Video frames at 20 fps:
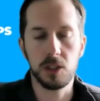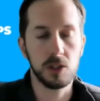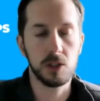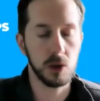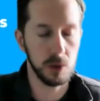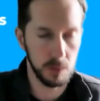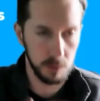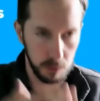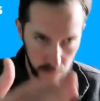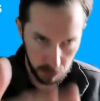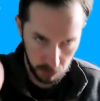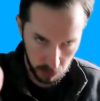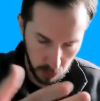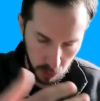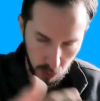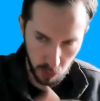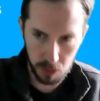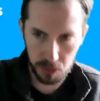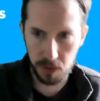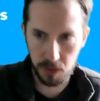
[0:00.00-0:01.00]
or you're
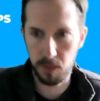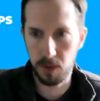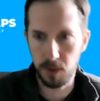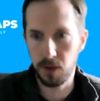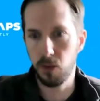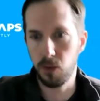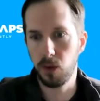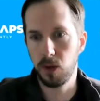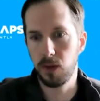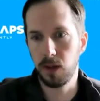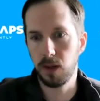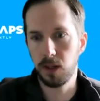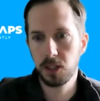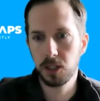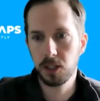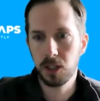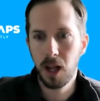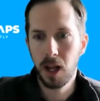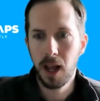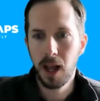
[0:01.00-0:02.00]
going to be doing this,